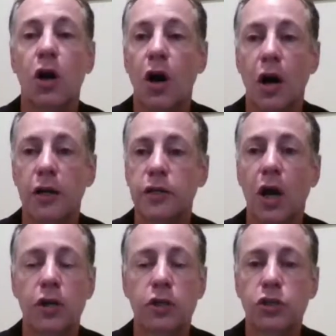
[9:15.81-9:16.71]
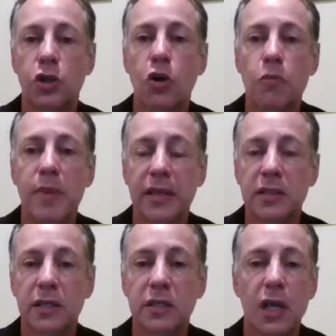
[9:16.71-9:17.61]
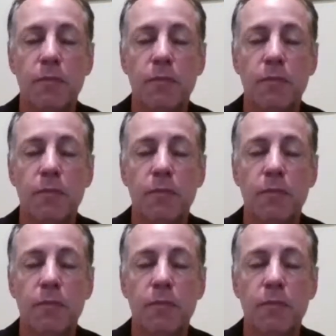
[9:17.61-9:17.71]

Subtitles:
on a to-go basis,